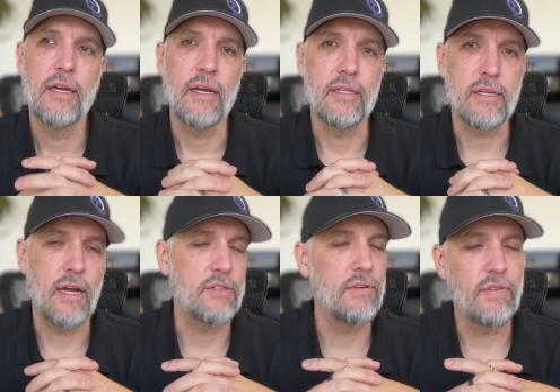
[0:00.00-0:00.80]
It's
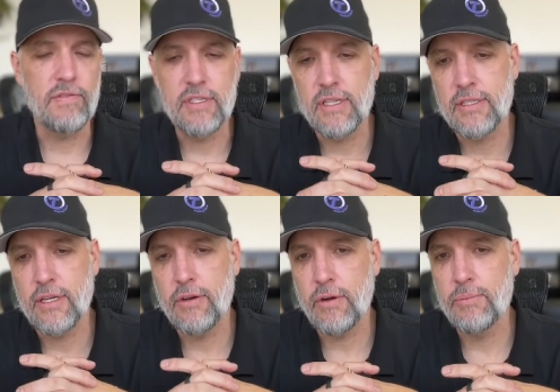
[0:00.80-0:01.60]
got 256
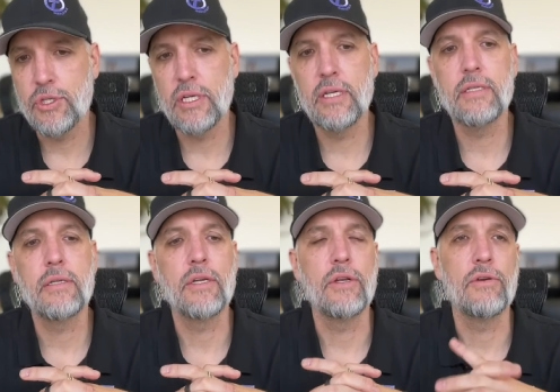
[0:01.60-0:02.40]

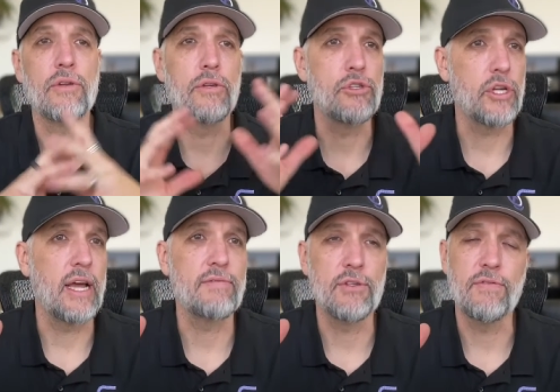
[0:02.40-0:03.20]
encryption. You know, you should
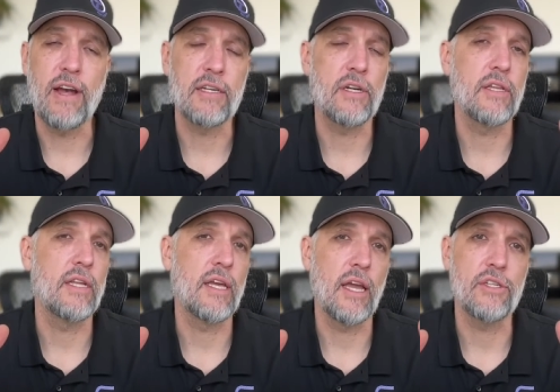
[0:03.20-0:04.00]
have two factor
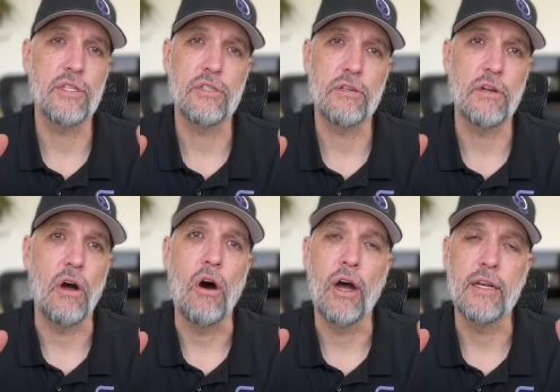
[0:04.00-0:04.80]
authentication turned
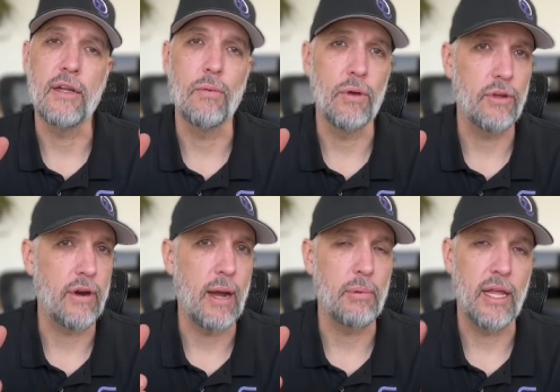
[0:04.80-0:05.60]
on with
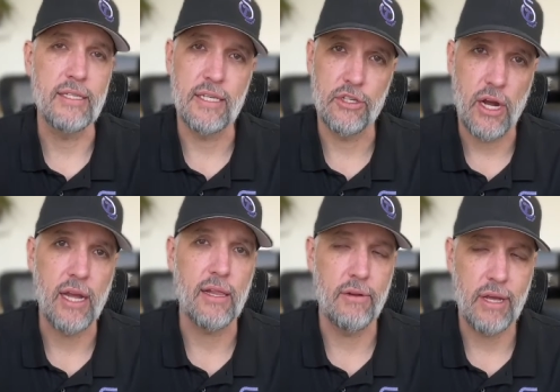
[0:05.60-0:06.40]
your Apple ID and your
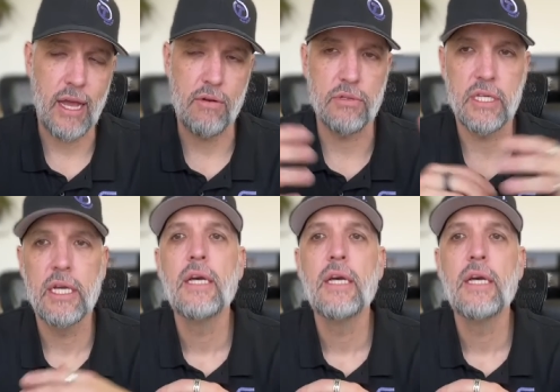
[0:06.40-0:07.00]
iCloud account